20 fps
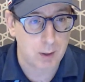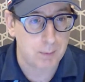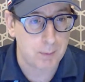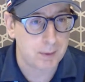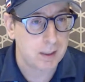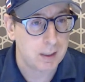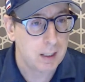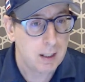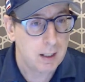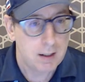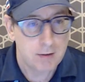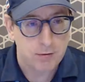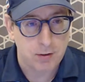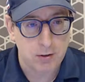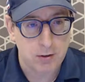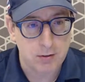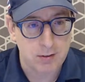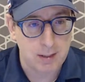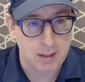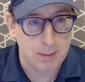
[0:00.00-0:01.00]
But
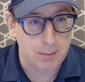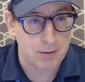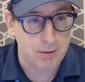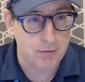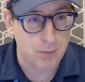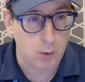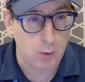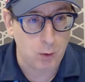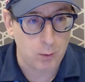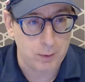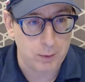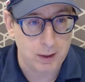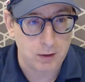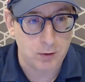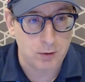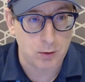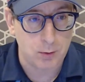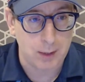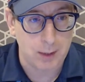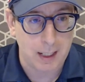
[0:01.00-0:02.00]
firstly, before we
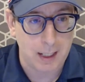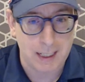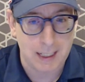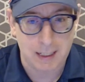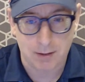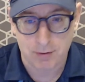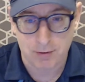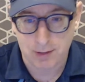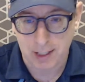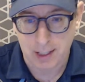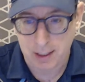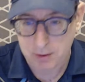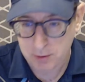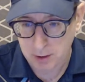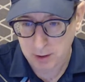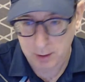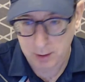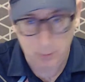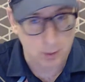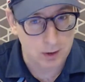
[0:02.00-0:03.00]
do any of that,
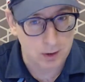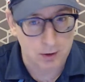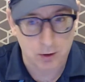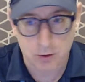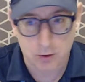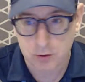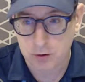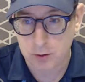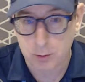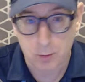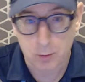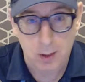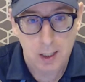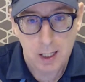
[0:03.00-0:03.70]
I wanted to,